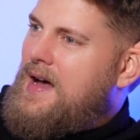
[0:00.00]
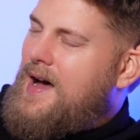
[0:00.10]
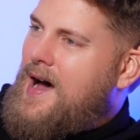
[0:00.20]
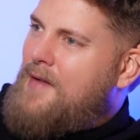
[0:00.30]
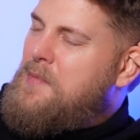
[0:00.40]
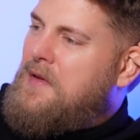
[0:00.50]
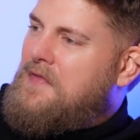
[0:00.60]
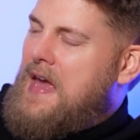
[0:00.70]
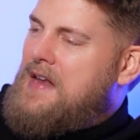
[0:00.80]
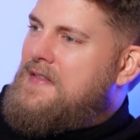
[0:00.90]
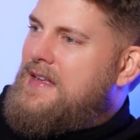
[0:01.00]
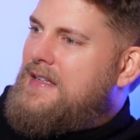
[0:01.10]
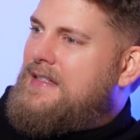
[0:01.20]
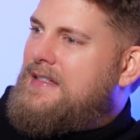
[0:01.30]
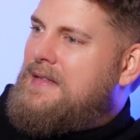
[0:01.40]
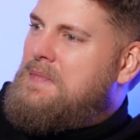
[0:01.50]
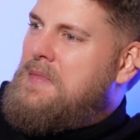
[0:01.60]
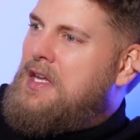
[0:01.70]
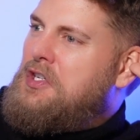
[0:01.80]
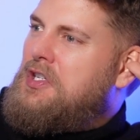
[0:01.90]
I'm a big fan of this.
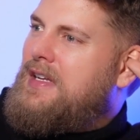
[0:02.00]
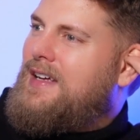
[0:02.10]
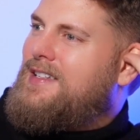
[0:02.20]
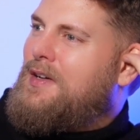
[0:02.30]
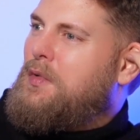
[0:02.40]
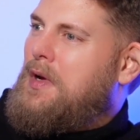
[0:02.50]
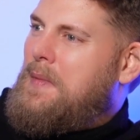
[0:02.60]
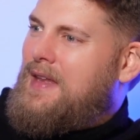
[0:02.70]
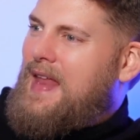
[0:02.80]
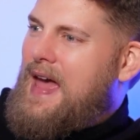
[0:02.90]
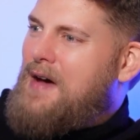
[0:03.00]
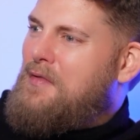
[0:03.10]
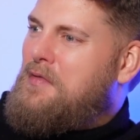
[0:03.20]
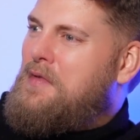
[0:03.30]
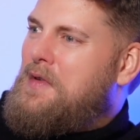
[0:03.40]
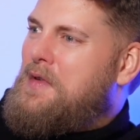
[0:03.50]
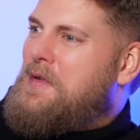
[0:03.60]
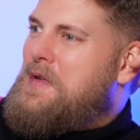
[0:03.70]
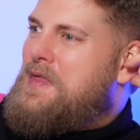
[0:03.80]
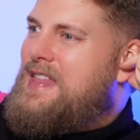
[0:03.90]
Men should not tell women how
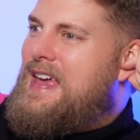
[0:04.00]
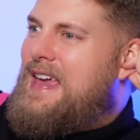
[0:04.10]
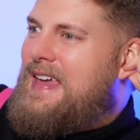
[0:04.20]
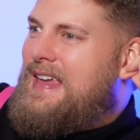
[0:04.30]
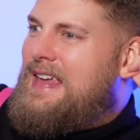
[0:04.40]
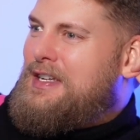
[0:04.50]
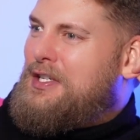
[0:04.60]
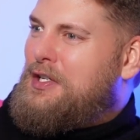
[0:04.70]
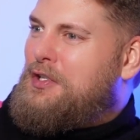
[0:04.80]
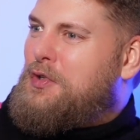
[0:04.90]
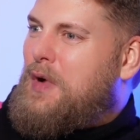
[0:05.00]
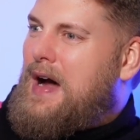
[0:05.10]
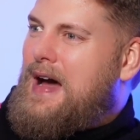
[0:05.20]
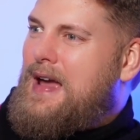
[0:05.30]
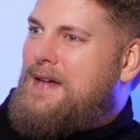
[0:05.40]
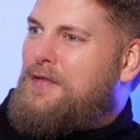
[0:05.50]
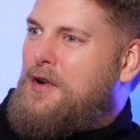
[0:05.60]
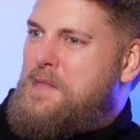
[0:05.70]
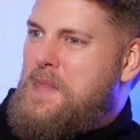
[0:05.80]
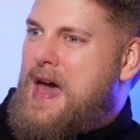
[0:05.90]
they should drive
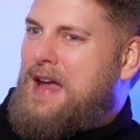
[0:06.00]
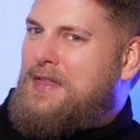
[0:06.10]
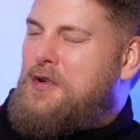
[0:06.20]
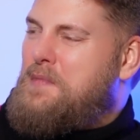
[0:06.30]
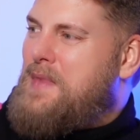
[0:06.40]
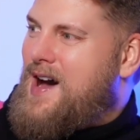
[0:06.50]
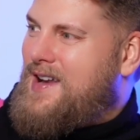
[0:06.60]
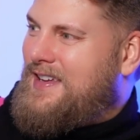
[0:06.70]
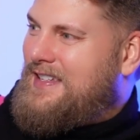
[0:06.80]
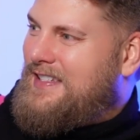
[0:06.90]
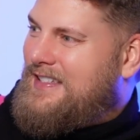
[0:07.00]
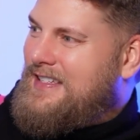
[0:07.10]
or impact their bodies.